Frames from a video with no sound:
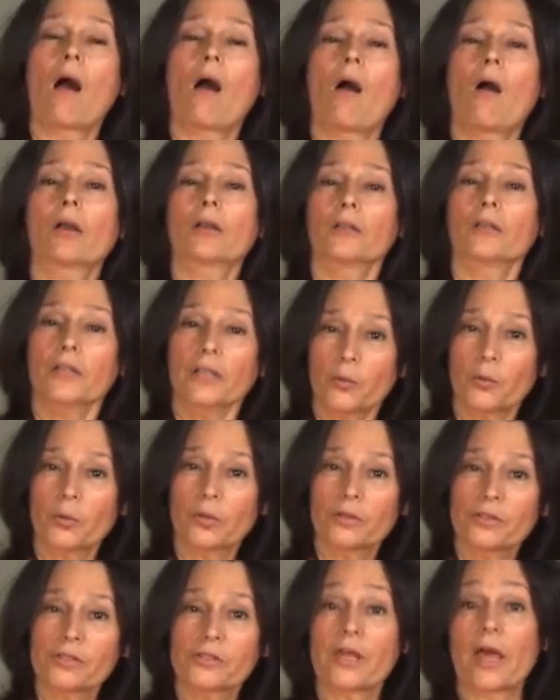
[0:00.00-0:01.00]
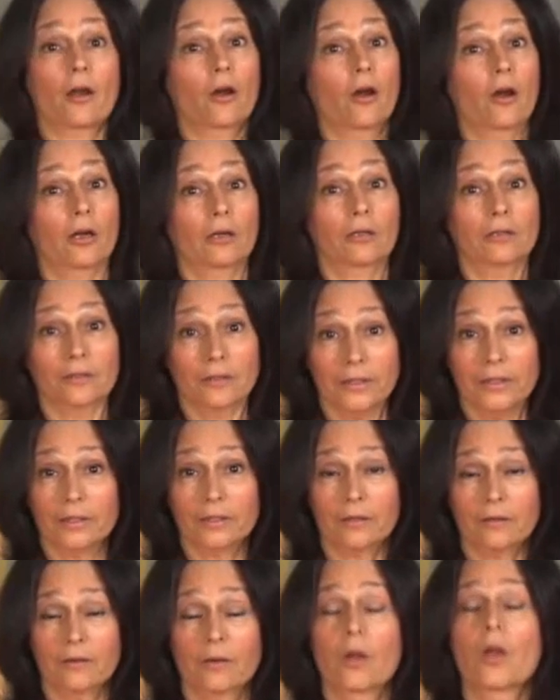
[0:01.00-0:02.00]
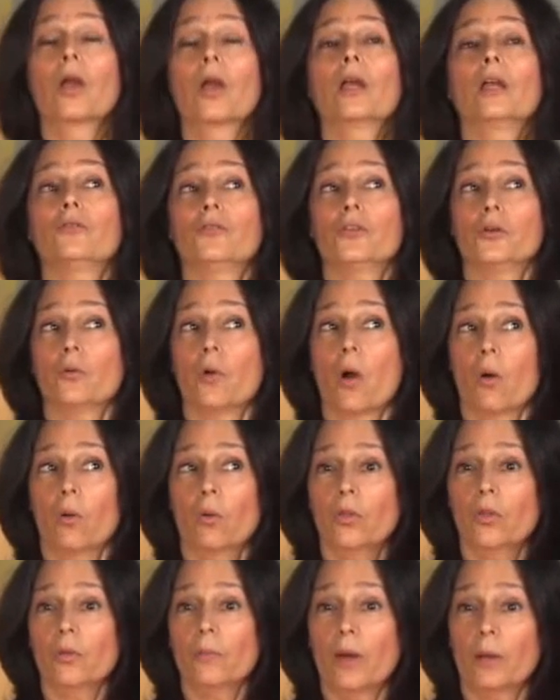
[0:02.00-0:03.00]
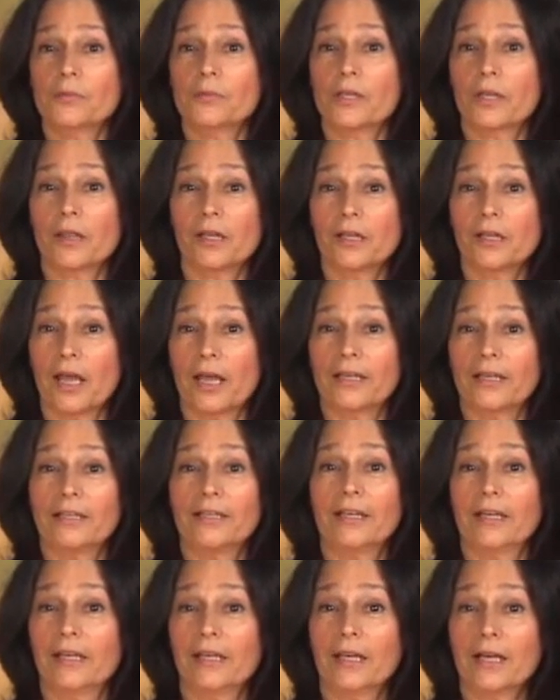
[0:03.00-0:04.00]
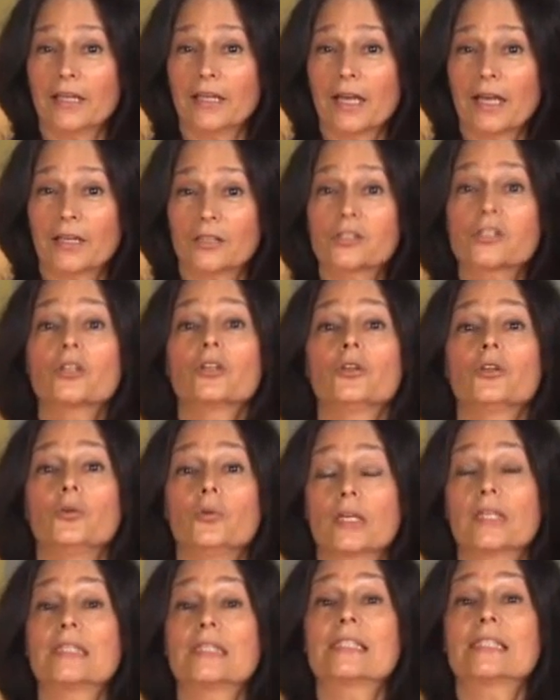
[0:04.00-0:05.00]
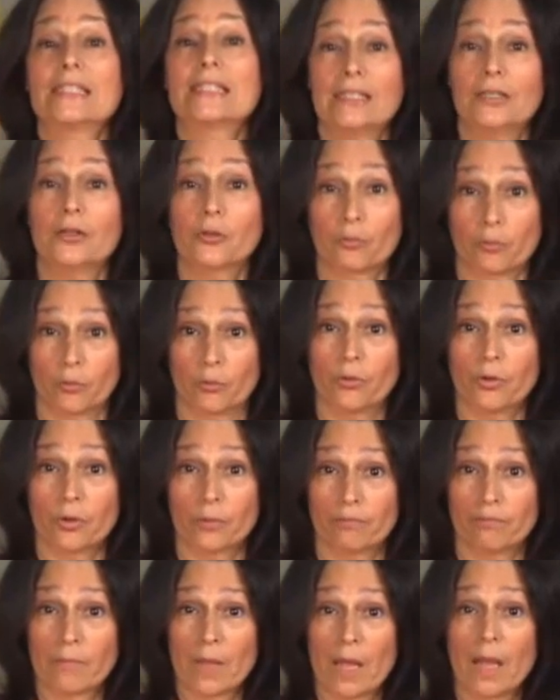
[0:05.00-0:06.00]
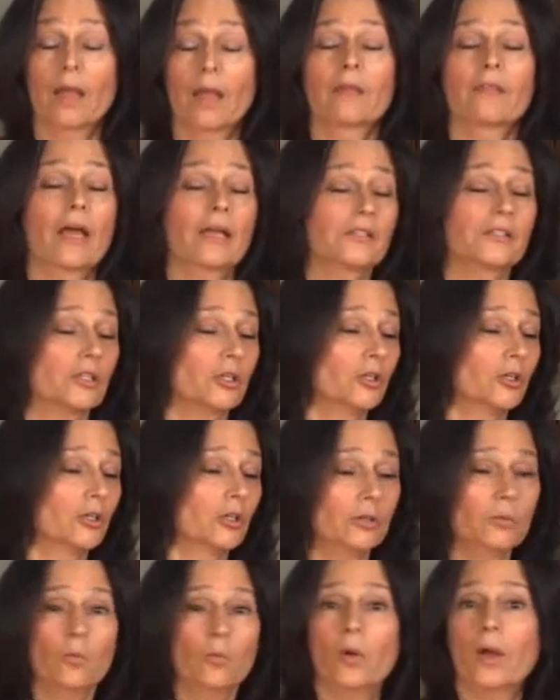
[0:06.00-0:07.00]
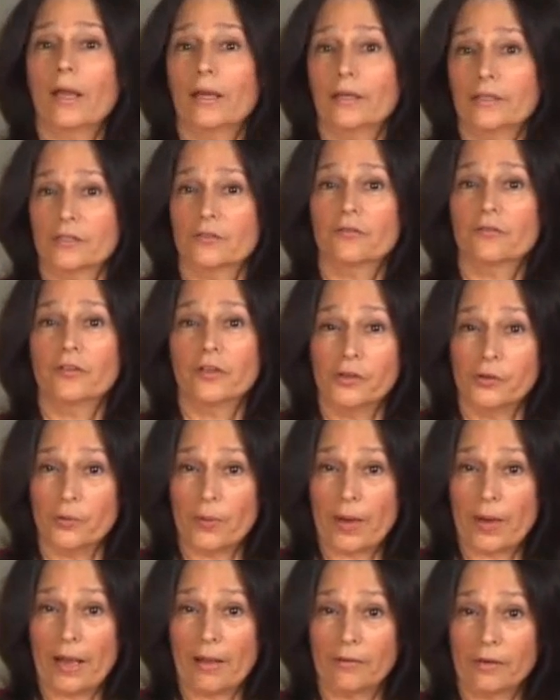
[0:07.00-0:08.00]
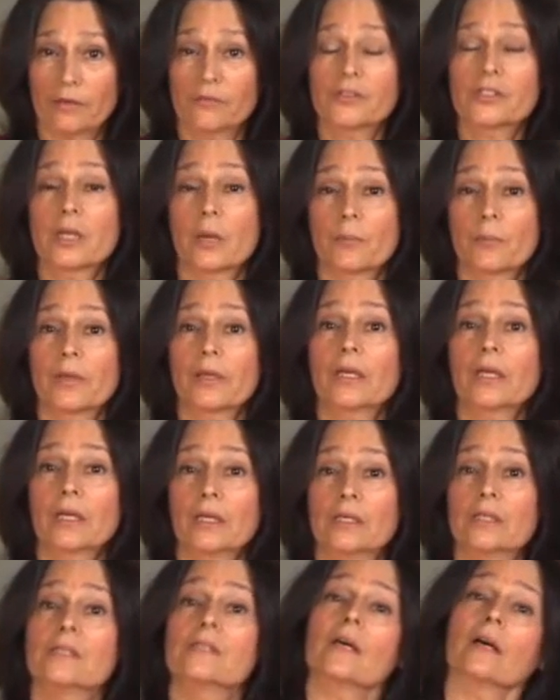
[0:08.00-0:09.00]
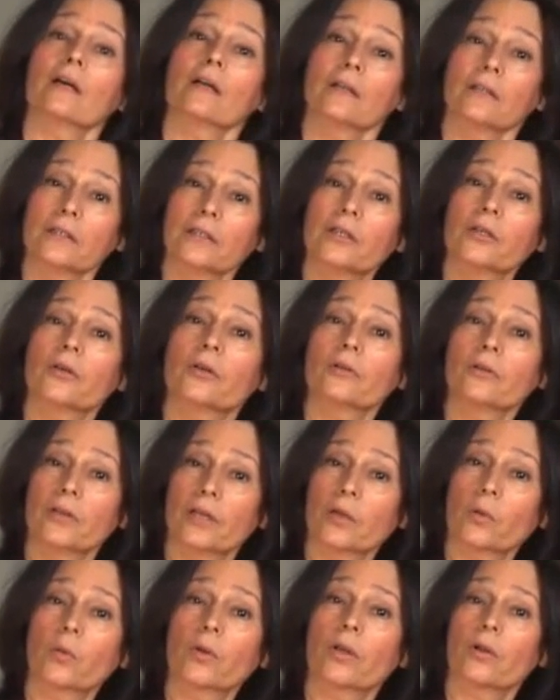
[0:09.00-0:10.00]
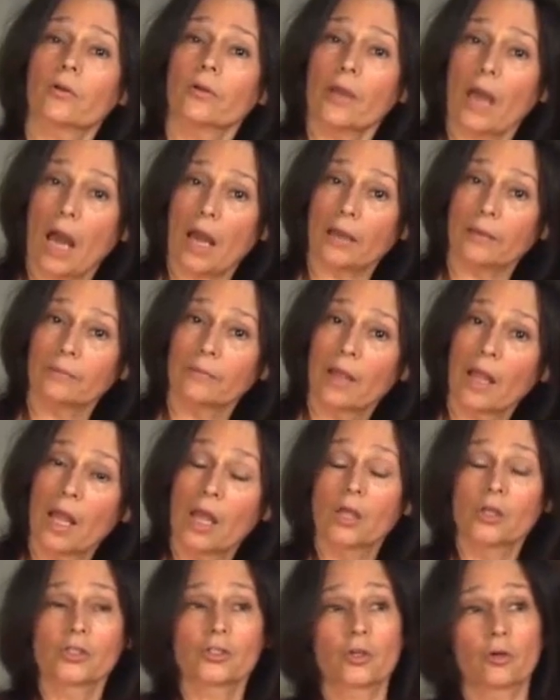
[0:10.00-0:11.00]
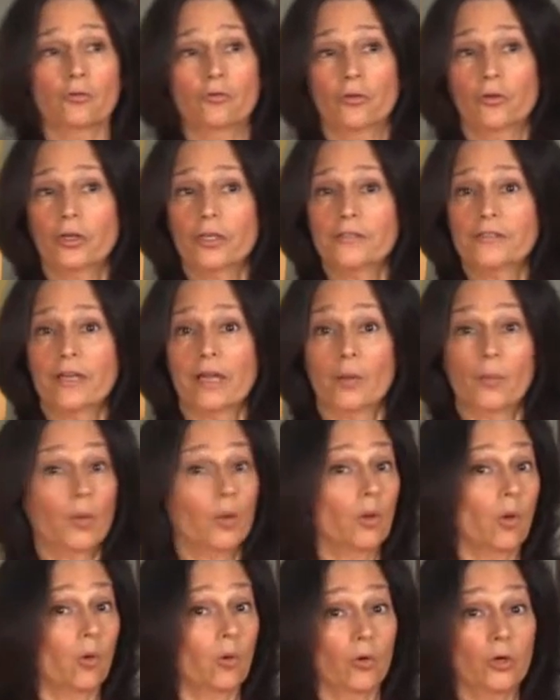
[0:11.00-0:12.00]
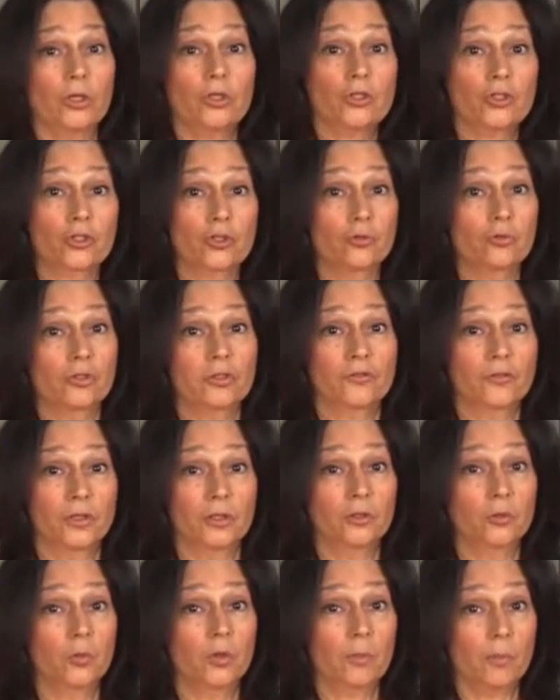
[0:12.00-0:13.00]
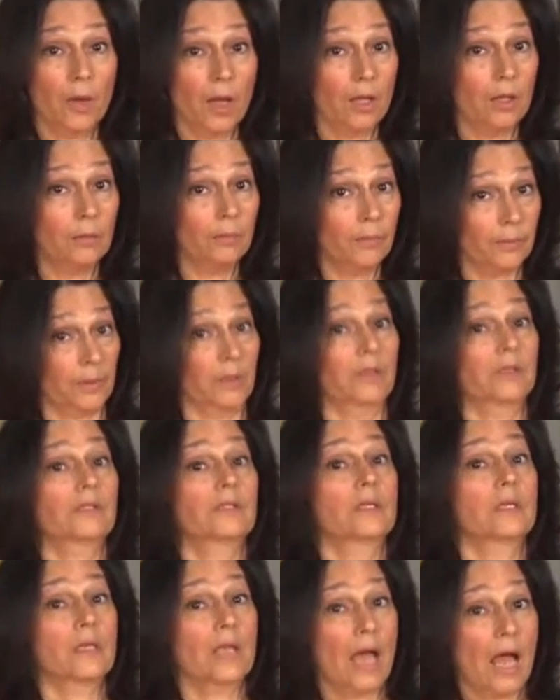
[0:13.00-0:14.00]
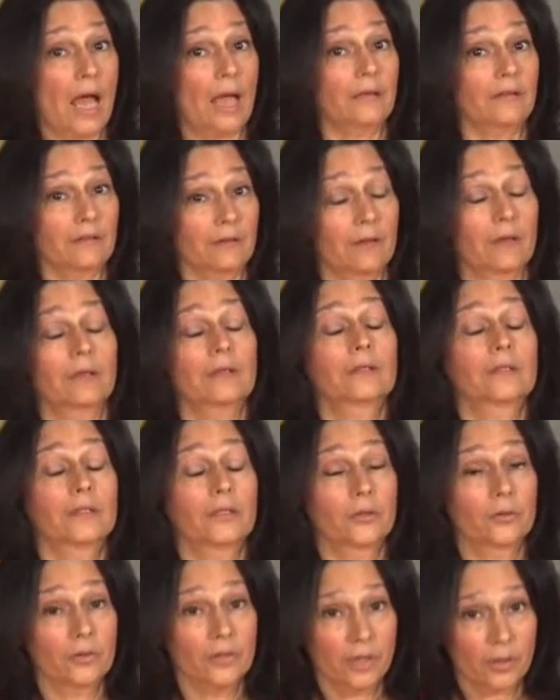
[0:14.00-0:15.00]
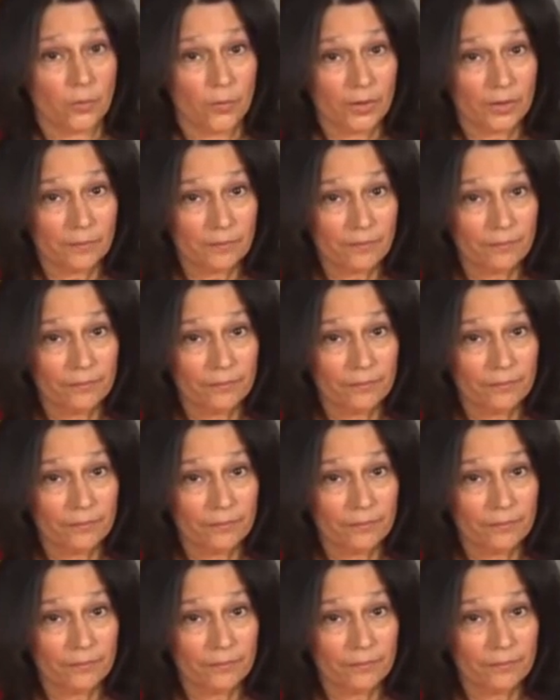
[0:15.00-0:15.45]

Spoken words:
are liquids that are clear. If you hold them up to the light in a glass, you can see through them. That's a good way to figure out if something is a clear liquid or not. So for example, orange juice filled with pulp is not a clear liquid.